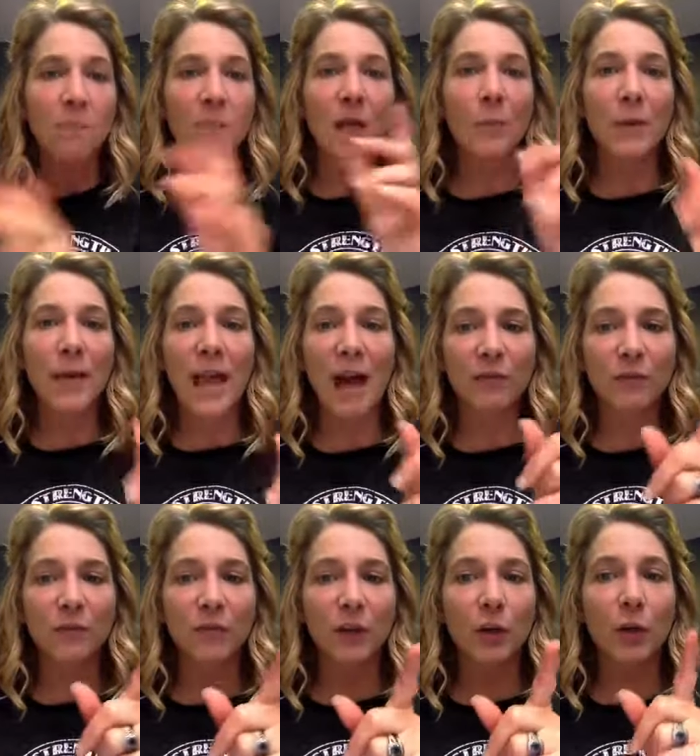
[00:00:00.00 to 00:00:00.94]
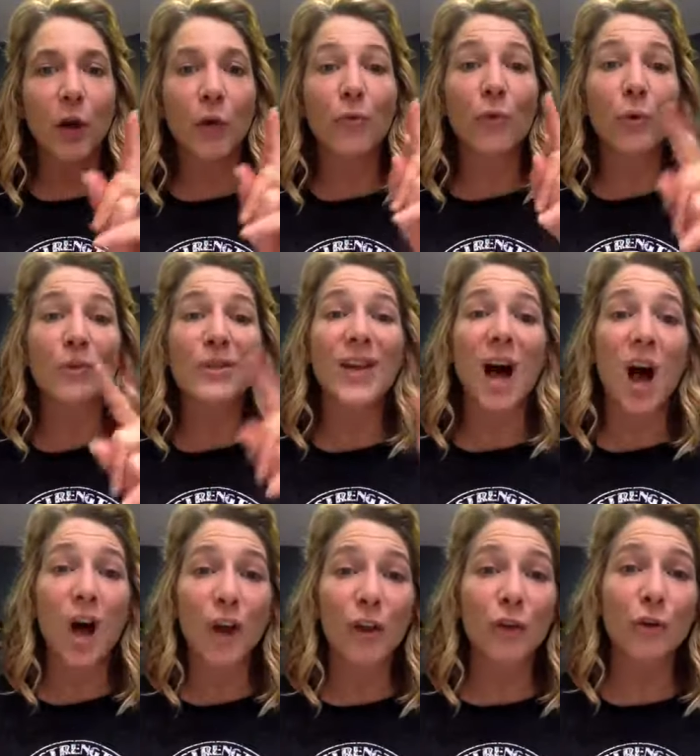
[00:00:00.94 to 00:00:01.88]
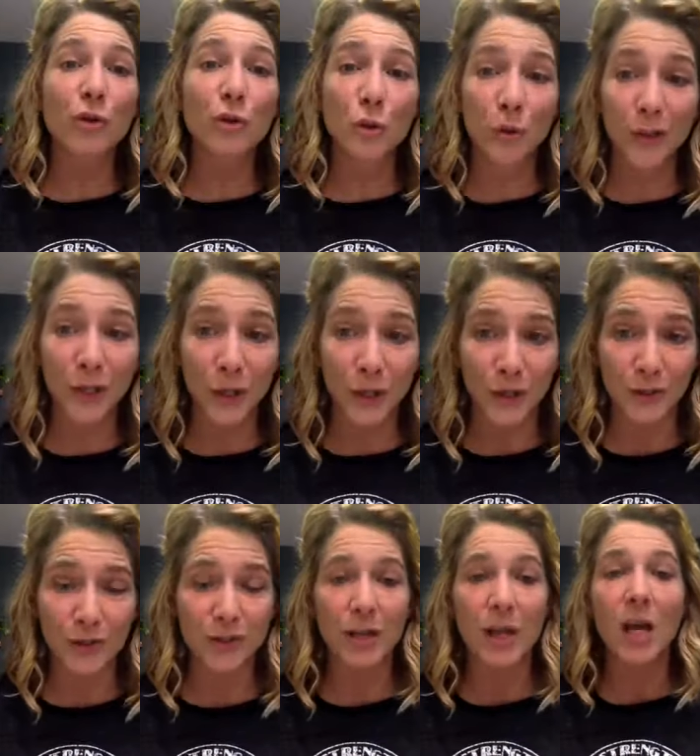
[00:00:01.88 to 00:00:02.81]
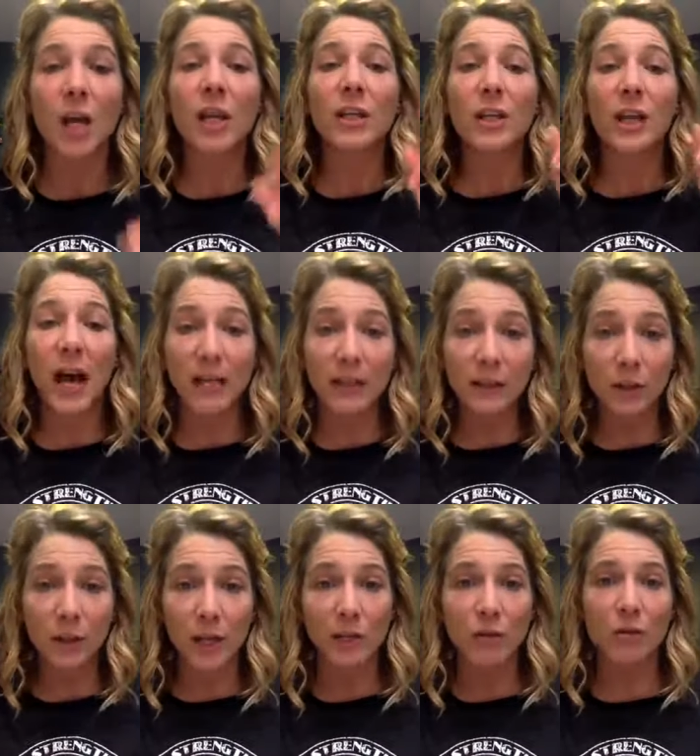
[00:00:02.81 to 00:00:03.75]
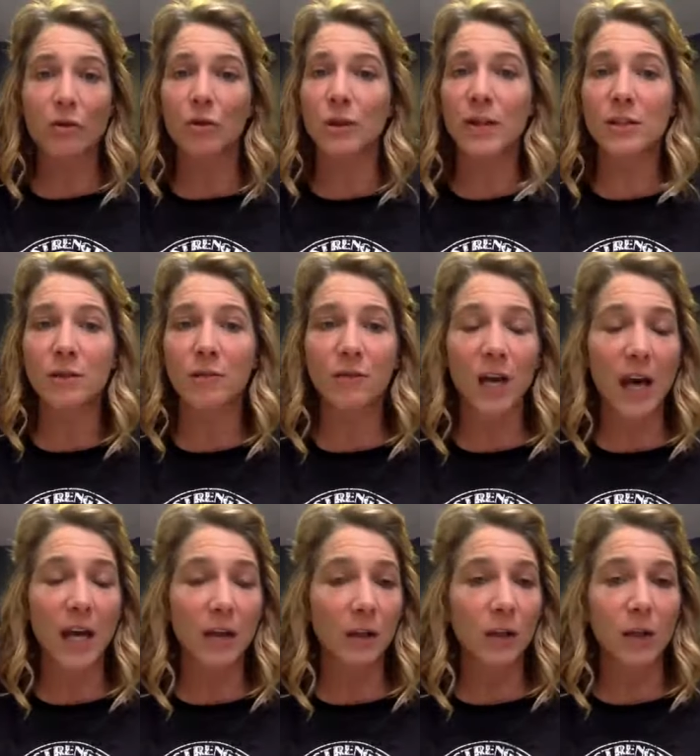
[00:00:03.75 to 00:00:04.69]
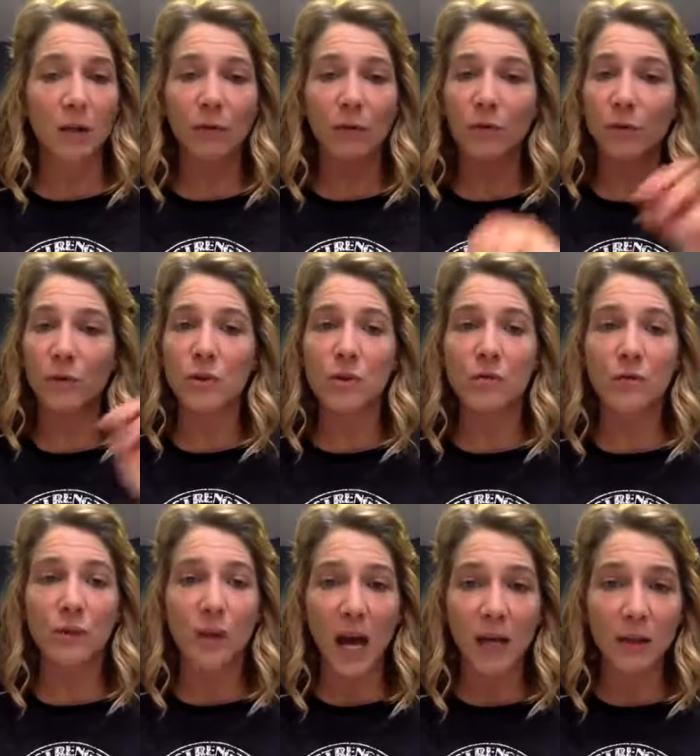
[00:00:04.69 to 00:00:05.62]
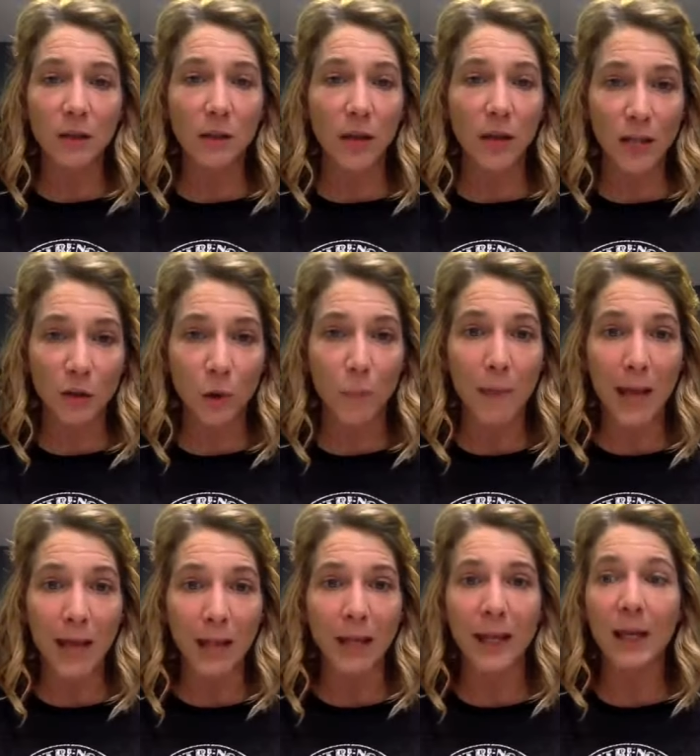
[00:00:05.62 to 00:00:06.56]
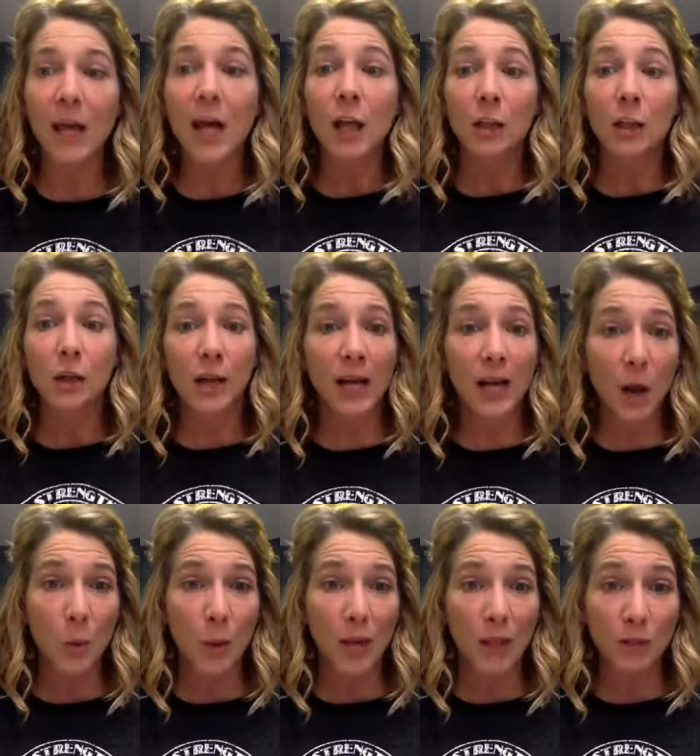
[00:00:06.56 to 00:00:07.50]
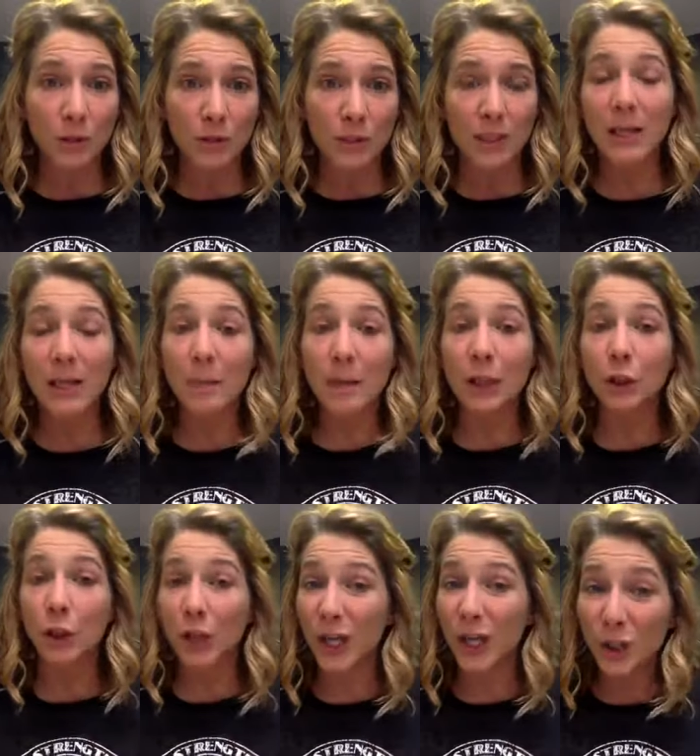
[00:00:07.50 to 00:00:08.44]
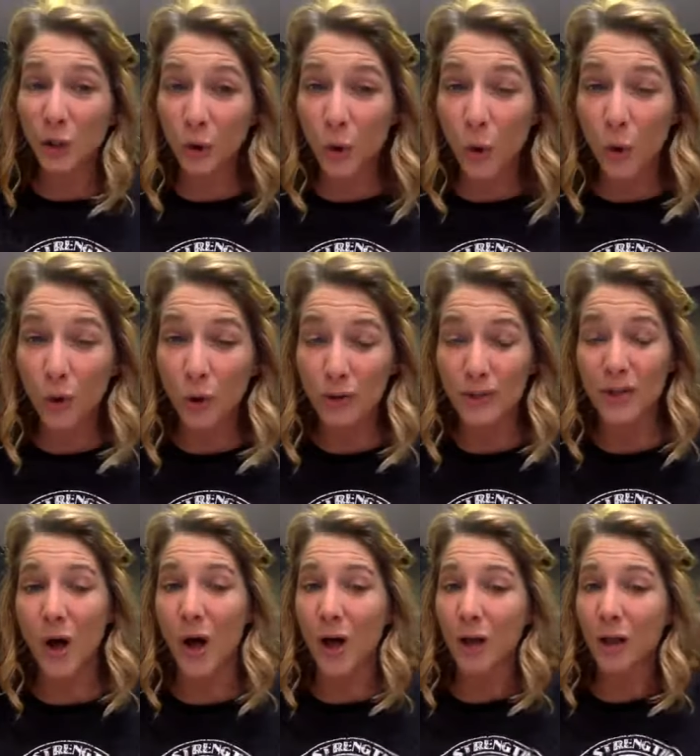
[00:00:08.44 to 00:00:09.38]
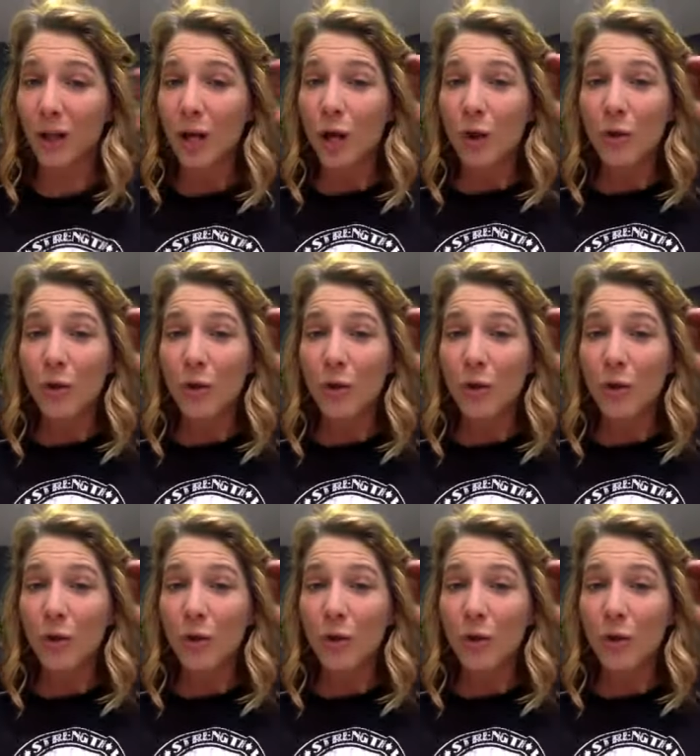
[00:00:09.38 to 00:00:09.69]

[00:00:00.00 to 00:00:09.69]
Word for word: And we have to figure out those other triggers. You got to look at your stress. You've got to look at your foods. You've got to look at your belly. Look at how well you're sleeping. Look at your cortisol.